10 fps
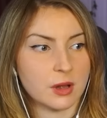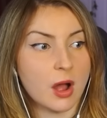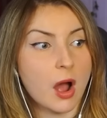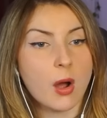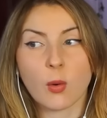
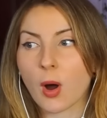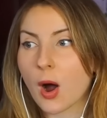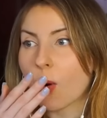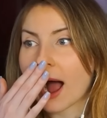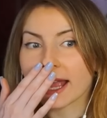
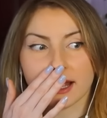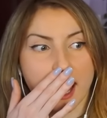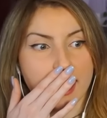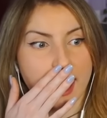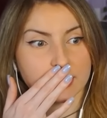Oh,
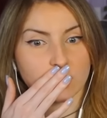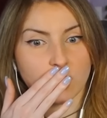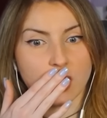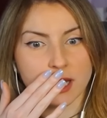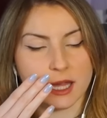I had the
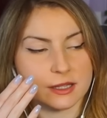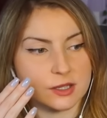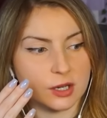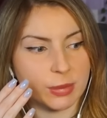wrong answer,